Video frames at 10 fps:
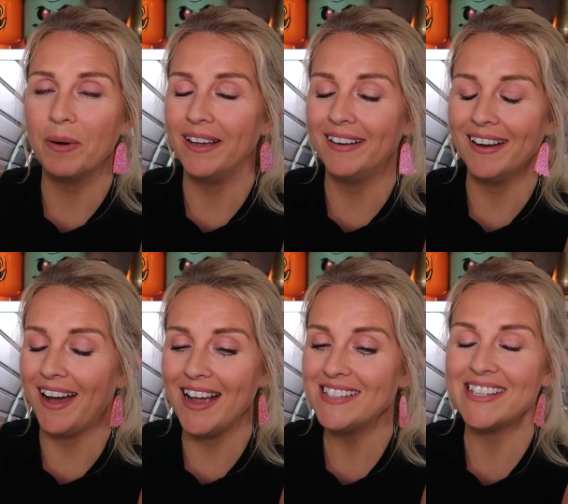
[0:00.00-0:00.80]
but
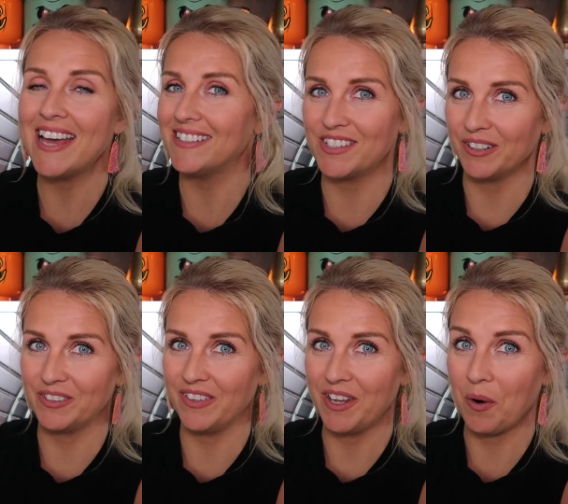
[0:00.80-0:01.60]
I just had to start
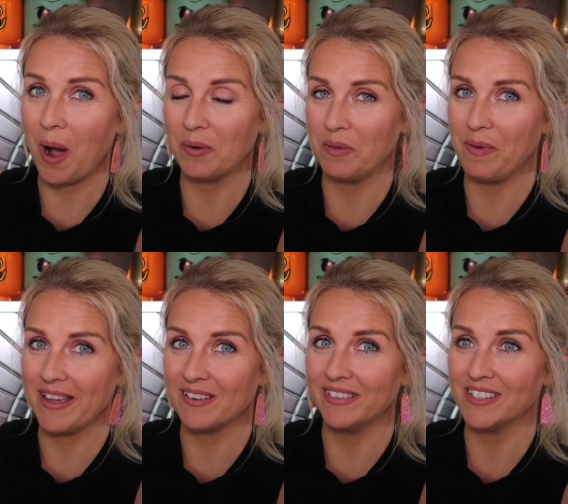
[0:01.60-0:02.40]
the video out with a
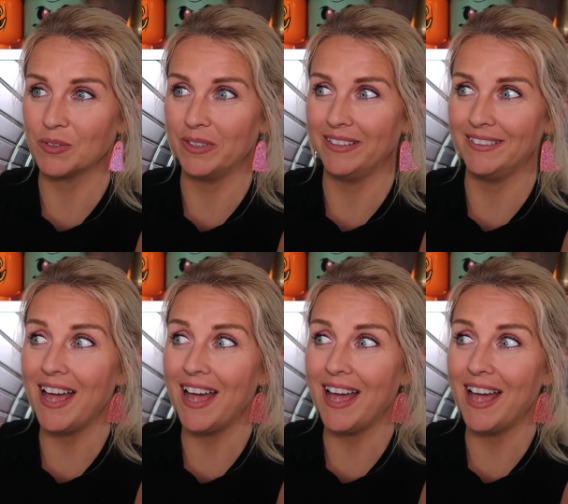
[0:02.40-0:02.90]
bang on this one.